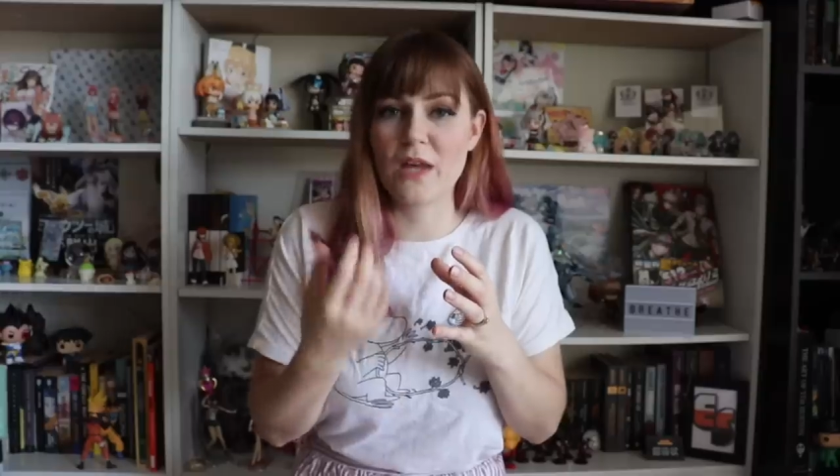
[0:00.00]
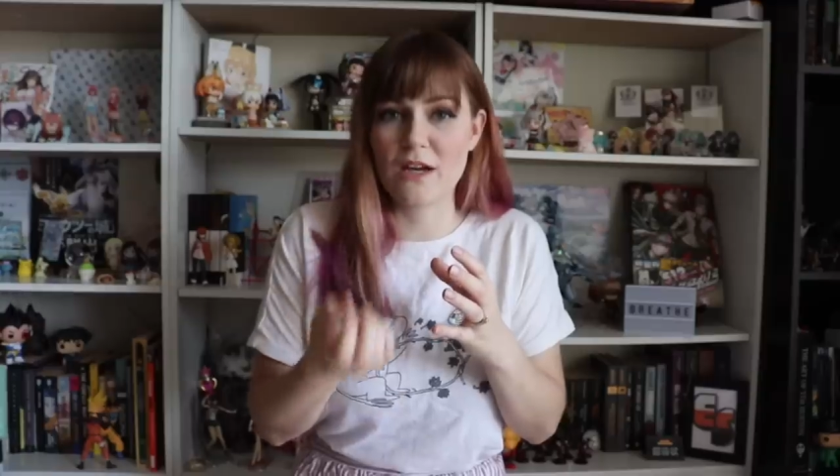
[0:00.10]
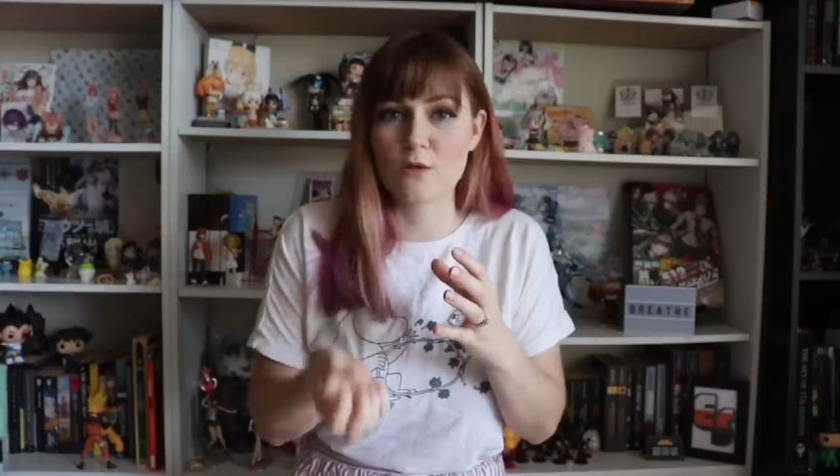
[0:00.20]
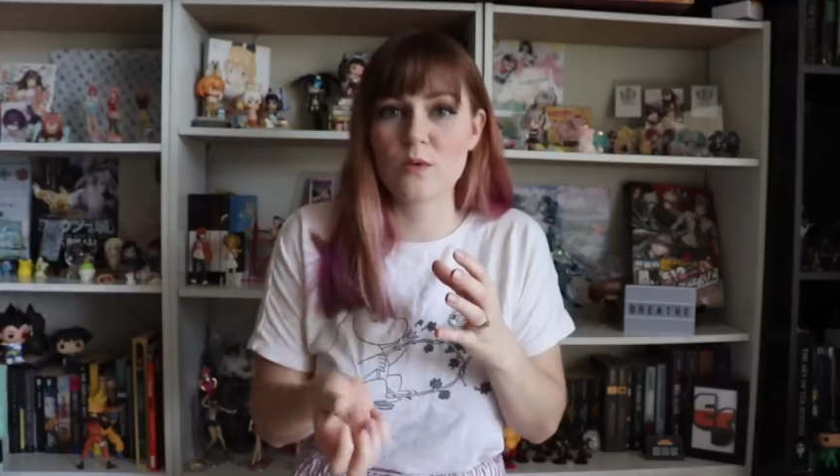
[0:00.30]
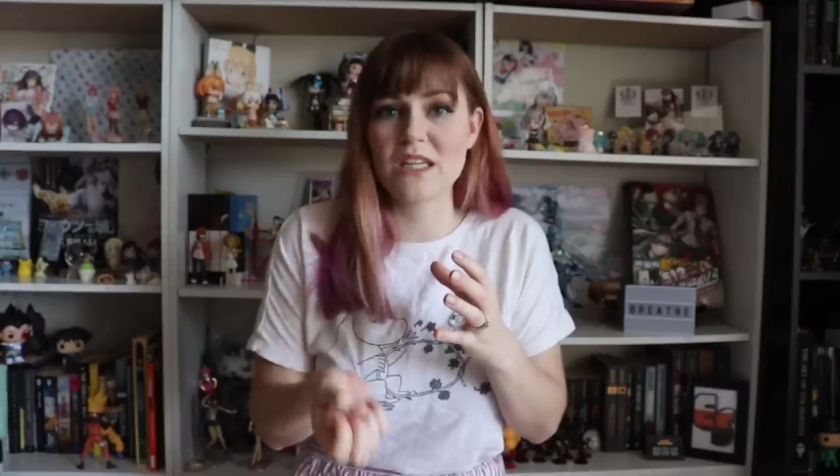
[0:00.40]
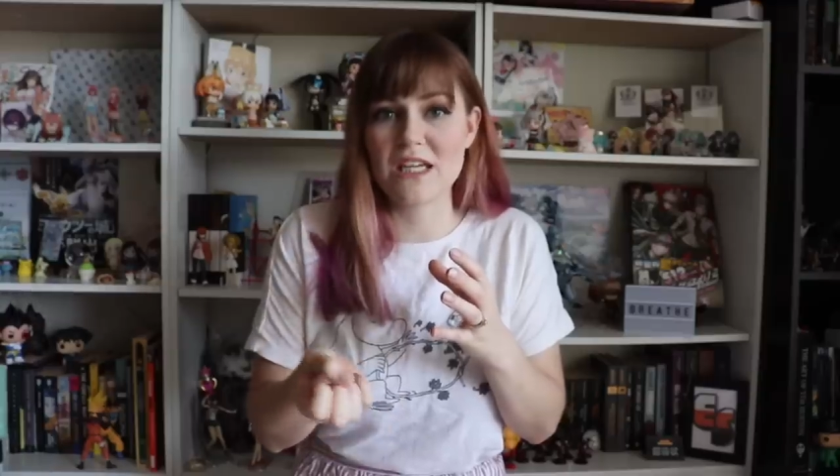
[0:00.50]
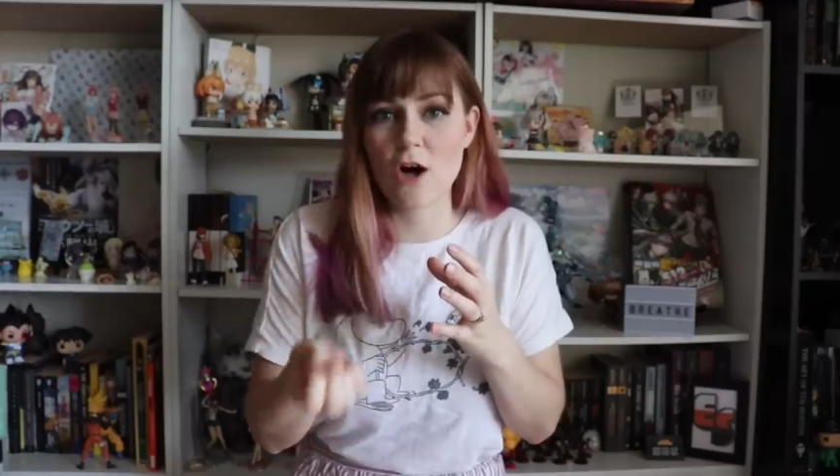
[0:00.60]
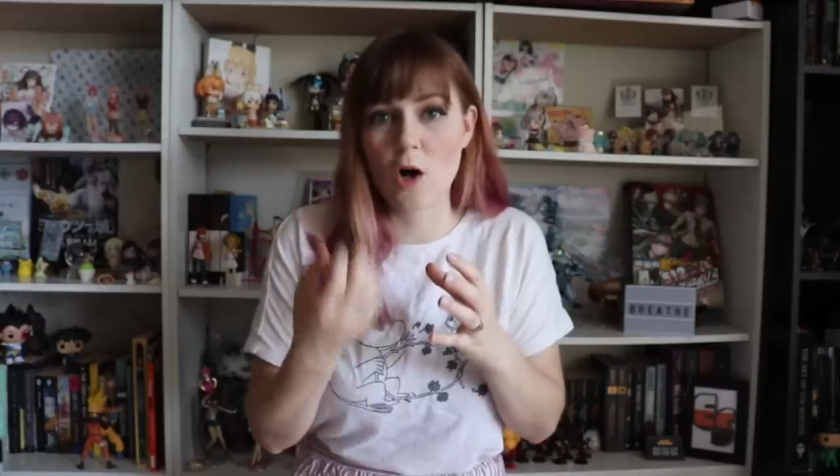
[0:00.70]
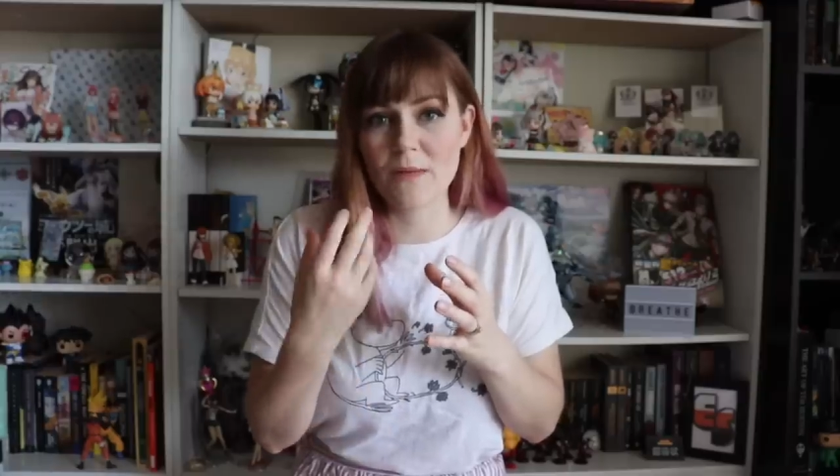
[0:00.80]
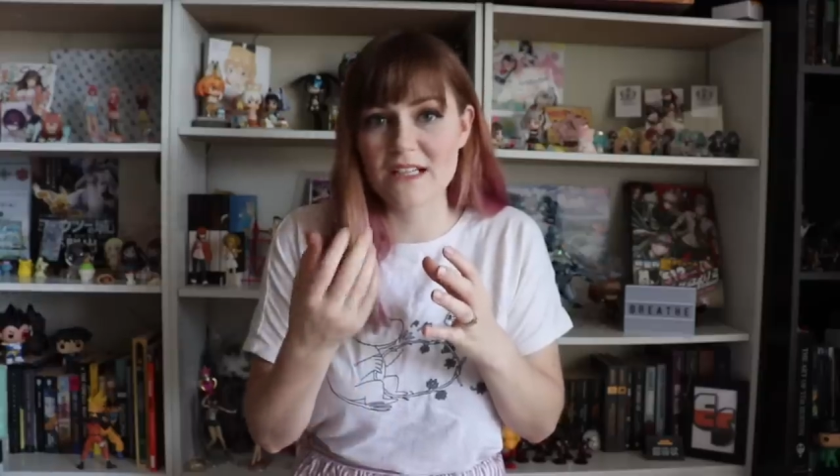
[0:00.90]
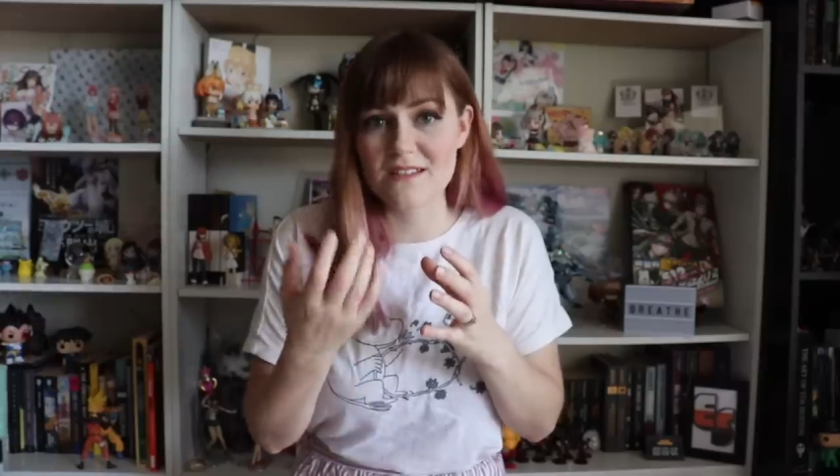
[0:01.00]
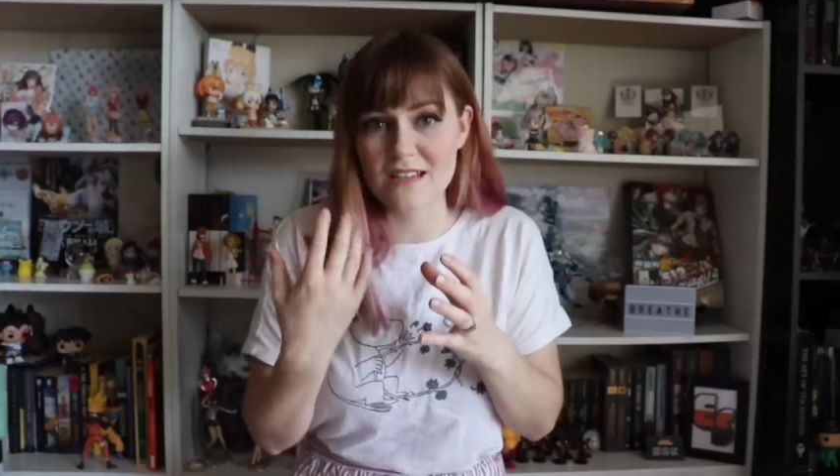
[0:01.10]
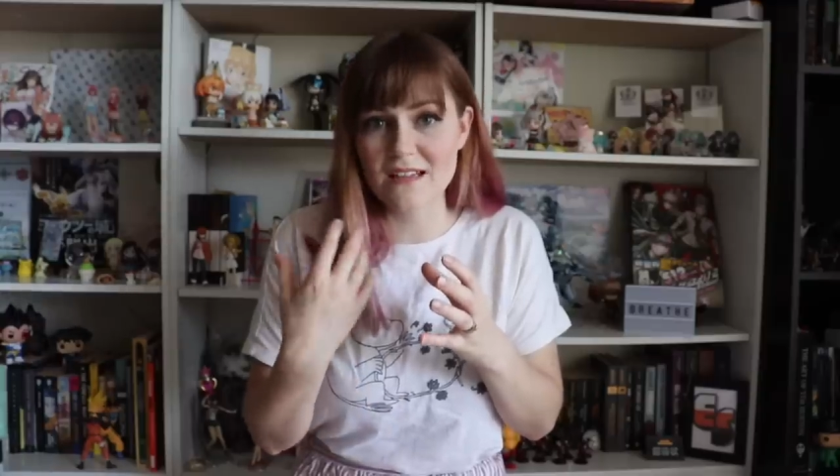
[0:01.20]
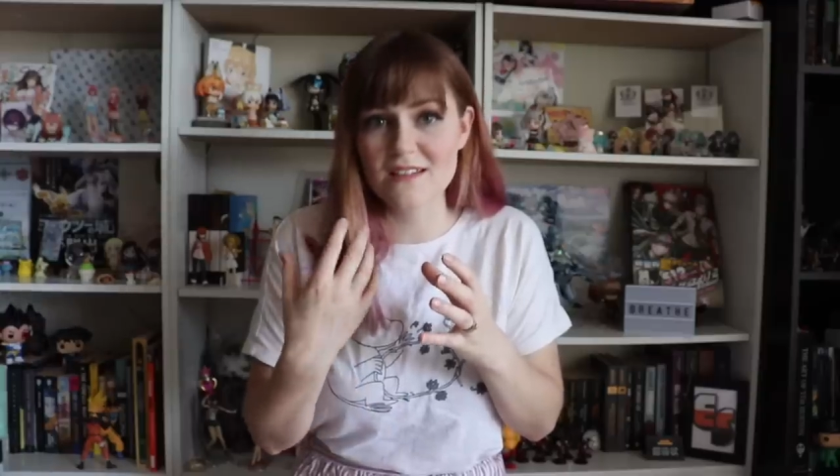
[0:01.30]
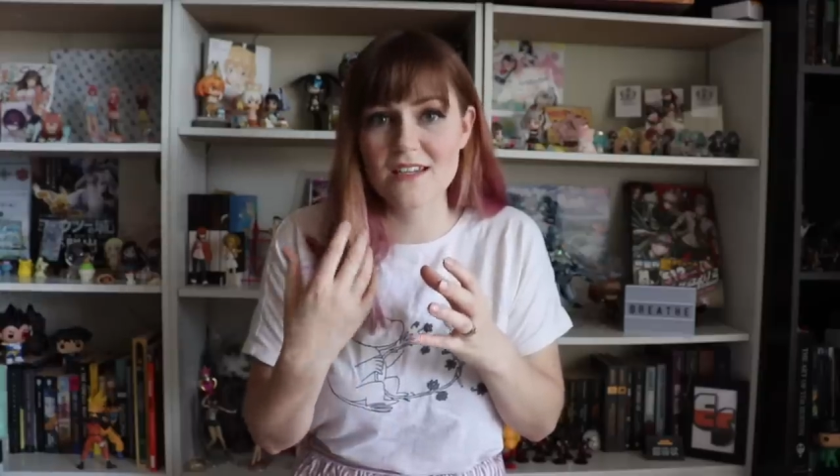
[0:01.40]
like a really calming
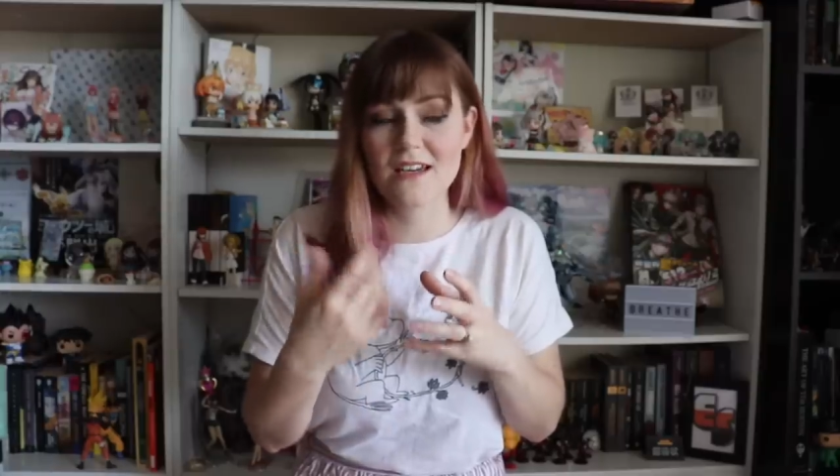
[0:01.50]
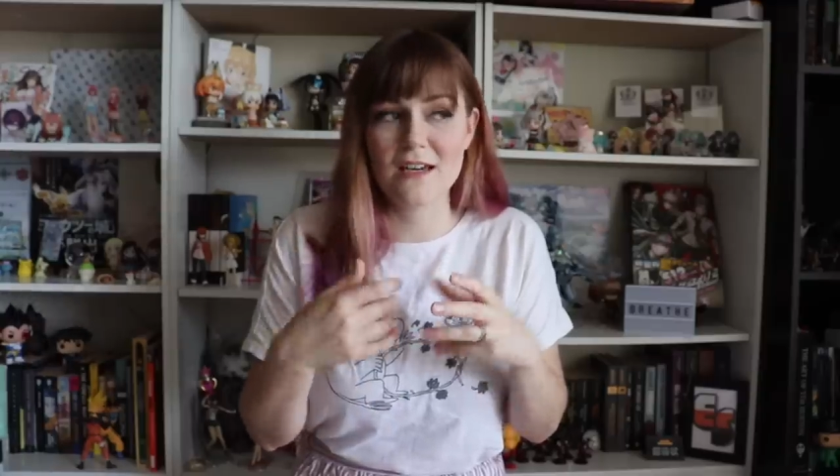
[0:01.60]
scent,